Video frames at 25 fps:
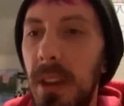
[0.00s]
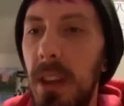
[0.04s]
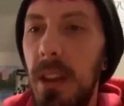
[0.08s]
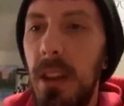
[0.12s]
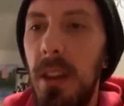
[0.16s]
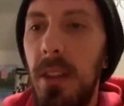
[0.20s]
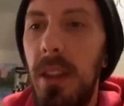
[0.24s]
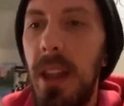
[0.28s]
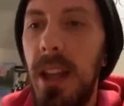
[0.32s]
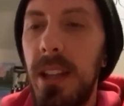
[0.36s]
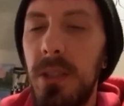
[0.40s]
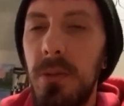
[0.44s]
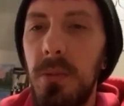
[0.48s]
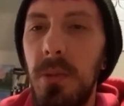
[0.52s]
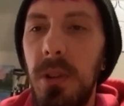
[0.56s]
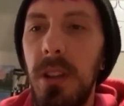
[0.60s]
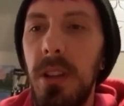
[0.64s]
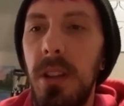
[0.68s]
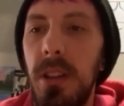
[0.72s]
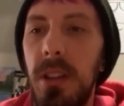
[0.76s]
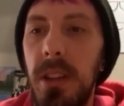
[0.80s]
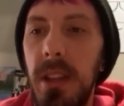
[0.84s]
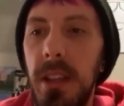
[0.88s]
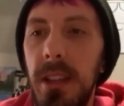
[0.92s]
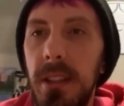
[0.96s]
that's one of
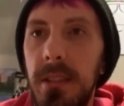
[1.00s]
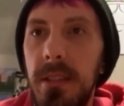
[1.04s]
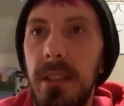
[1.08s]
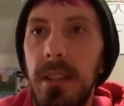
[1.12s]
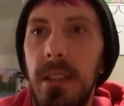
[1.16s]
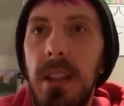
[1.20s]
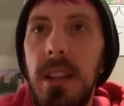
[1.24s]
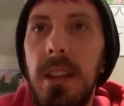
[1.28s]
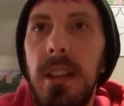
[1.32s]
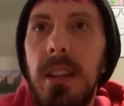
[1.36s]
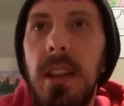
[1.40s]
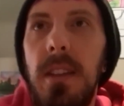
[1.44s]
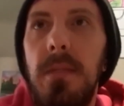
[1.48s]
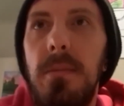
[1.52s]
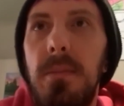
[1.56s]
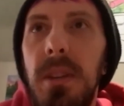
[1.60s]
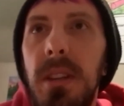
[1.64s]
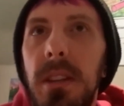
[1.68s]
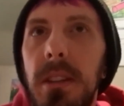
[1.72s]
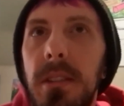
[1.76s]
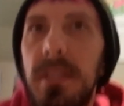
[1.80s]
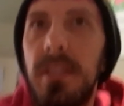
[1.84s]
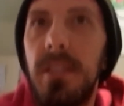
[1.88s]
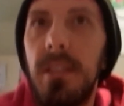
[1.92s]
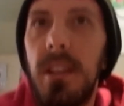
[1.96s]
the things that like I
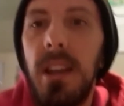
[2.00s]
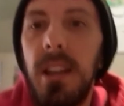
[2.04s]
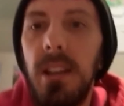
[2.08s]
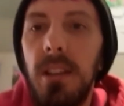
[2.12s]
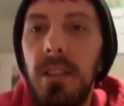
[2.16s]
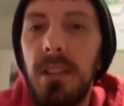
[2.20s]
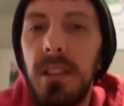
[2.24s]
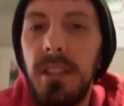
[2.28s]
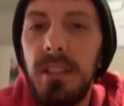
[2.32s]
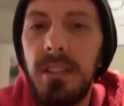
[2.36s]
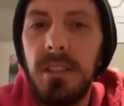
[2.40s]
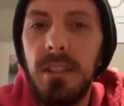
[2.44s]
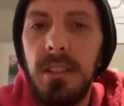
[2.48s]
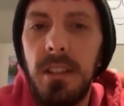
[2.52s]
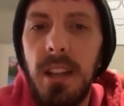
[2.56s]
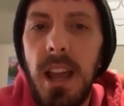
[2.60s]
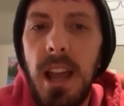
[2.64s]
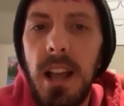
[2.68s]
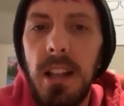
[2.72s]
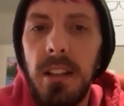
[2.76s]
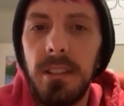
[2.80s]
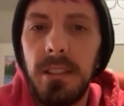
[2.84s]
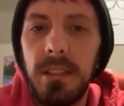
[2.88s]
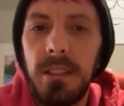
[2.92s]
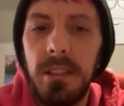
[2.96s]
listened to
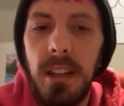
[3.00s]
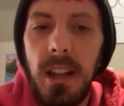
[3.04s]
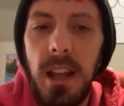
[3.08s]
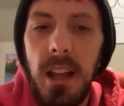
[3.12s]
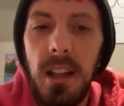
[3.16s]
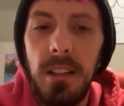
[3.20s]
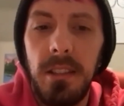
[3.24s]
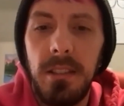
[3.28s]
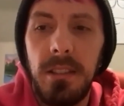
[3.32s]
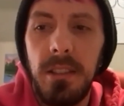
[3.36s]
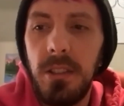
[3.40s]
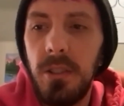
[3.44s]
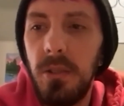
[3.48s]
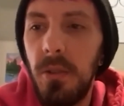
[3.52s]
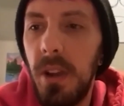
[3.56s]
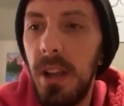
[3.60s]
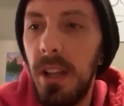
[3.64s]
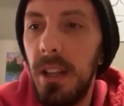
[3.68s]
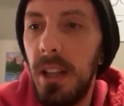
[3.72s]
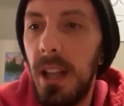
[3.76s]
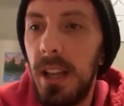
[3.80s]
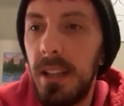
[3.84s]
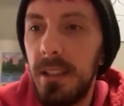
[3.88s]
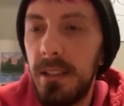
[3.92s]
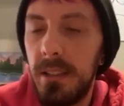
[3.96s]
Alex and Allison Gray
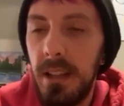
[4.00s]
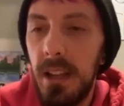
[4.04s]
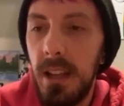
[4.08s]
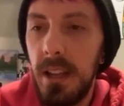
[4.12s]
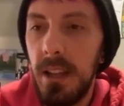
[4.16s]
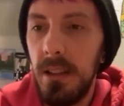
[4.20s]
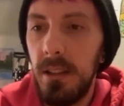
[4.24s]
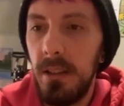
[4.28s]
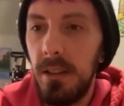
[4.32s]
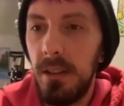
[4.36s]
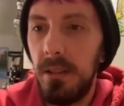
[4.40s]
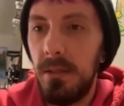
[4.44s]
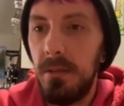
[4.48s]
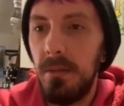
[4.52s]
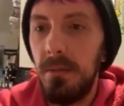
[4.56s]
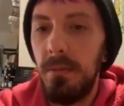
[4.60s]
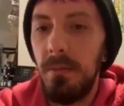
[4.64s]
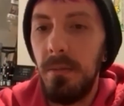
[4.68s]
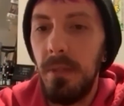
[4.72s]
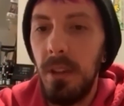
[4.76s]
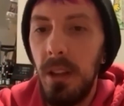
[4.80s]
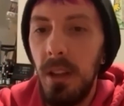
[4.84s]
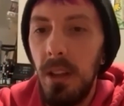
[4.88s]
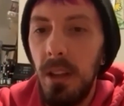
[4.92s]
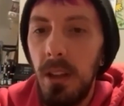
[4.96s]
last night
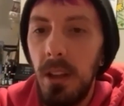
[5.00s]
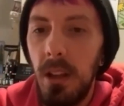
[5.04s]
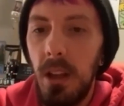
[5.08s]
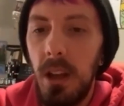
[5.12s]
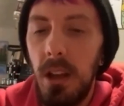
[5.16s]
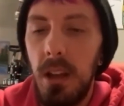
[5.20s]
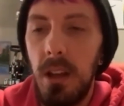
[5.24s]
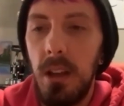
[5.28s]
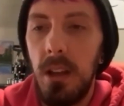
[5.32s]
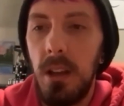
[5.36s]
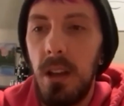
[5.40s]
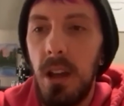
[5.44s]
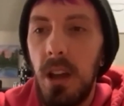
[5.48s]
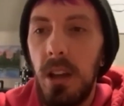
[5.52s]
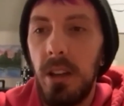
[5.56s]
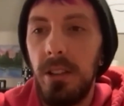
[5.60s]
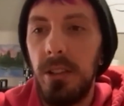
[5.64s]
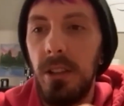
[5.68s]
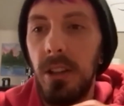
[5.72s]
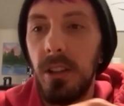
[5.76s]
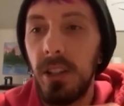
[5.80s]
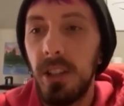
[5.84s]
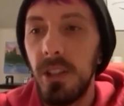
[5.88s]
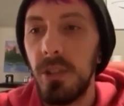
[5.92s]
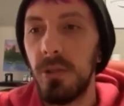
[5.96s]
on
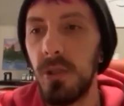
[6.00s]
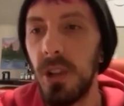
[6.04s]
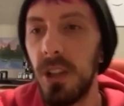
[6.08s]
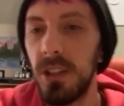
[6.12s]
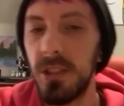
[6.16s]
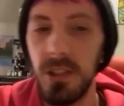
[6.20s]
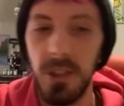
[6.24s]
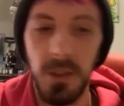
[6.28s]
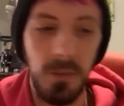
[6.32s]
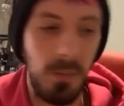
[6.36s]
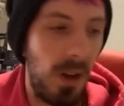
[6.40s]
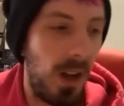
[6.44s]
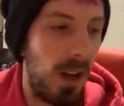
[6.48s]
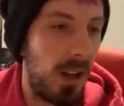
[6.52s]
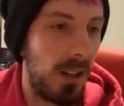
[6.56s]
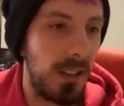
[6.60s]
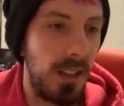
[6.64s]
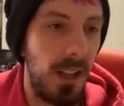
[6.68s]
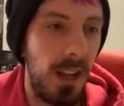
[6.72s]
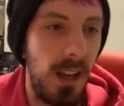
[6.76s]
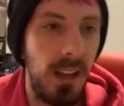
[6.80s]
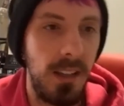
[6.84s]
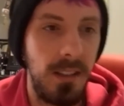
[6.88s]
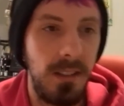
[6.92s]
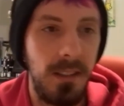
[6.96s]
Duncan Trussell's
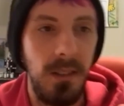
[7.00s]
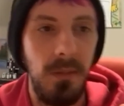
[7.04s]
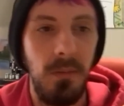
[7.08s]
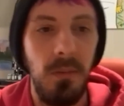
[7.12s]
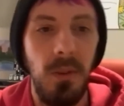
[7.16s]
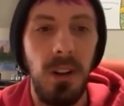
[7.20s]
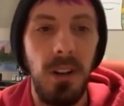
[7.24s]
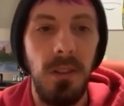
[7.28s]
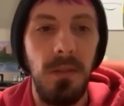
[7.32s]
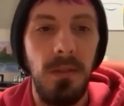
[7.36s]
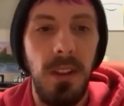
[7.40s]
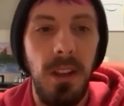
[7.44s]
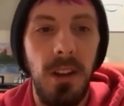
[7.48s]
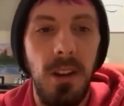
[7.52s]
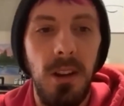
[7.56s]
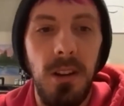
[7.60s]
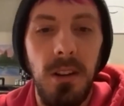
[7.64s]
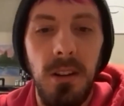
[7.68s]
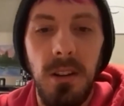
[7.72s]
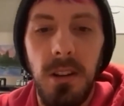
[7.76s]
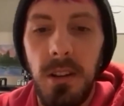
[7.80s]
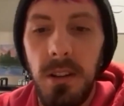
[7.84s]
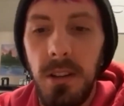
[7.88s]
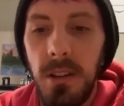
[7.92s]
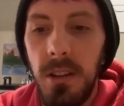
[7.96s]
podcast, and one of
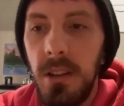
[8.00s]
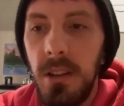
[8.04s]
their